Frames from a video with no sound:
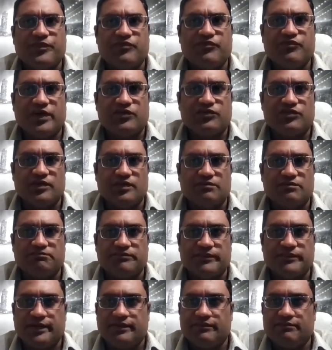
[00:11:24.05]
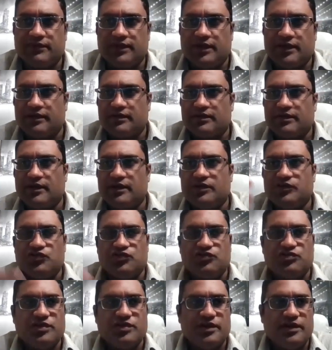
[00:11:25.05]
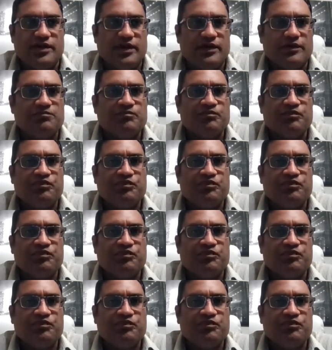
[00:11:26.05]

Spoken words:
fix it, okay, like I just did now.